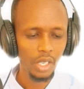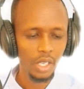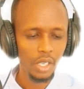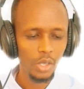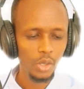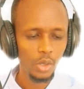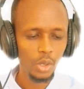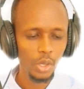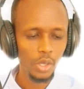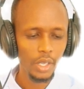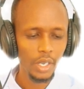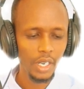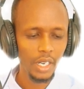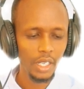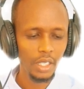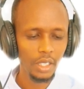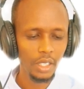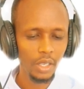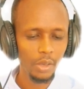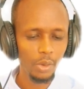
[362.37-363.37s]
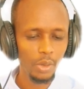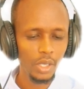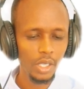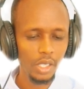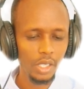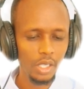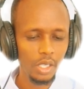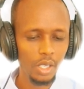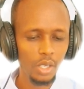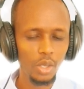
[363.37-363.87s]
So the write down
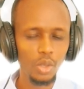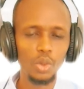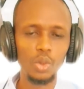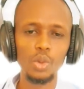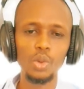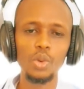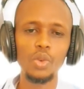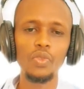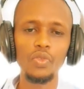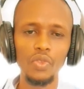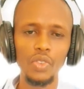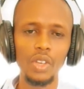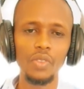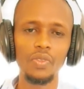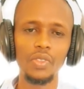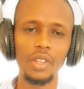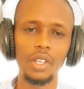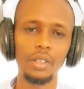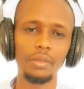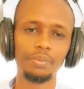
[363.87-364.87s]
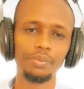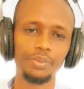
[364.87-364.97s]
is 250.